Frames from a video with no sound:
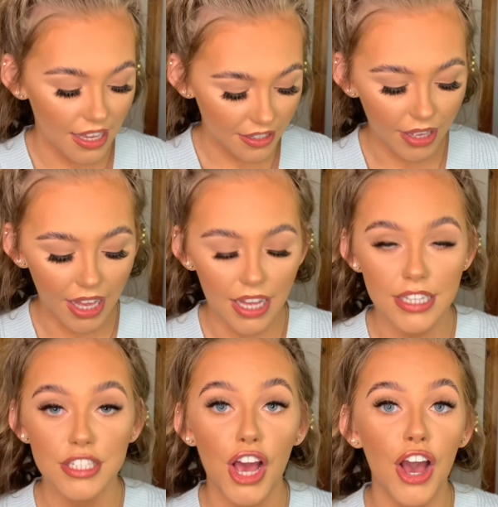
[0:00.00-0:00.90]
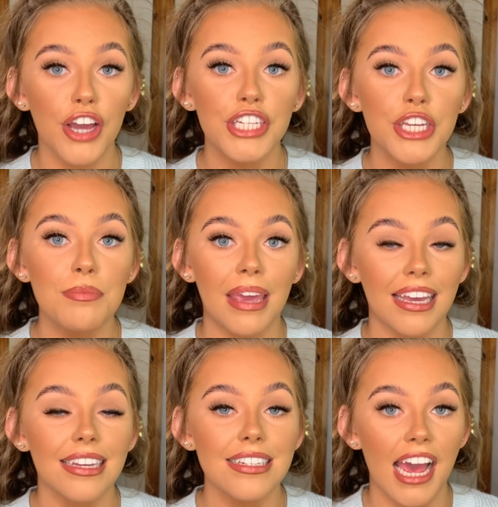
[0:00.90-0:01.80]
and how do you
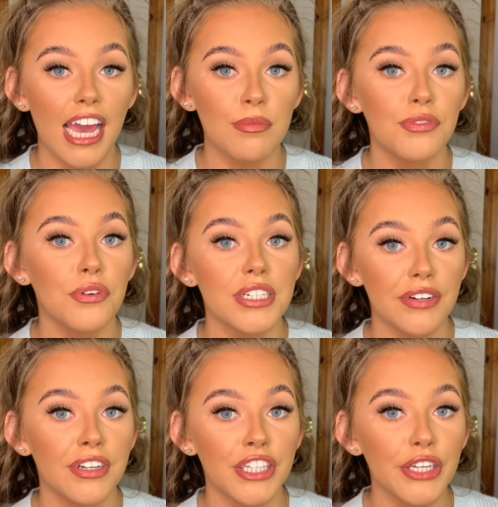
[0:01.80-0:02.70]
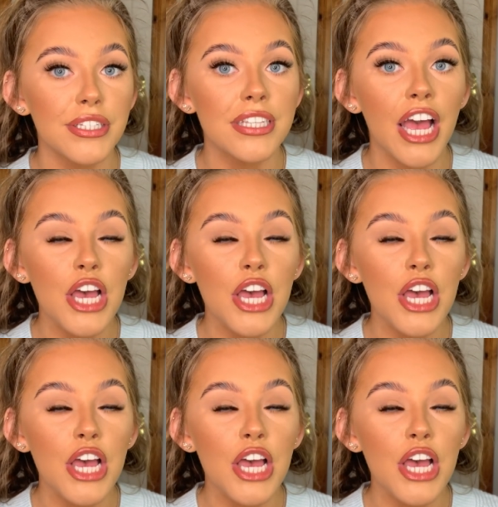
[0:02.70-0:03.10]
make time for different looks?